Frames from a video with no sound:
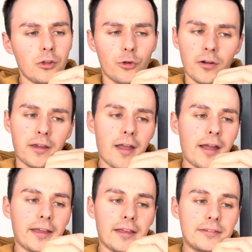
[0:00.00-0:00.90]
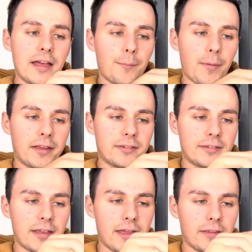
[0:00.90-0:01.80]
So okay, I guess that makes
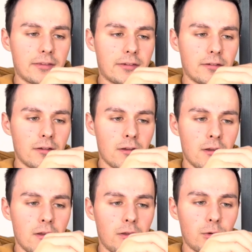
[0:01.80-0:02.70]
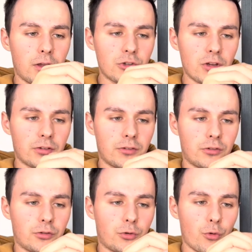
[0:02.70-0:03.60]
sense. You can
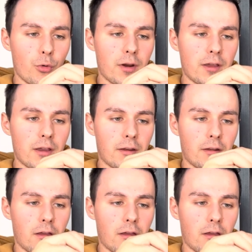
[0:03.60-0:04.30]
just screw it in,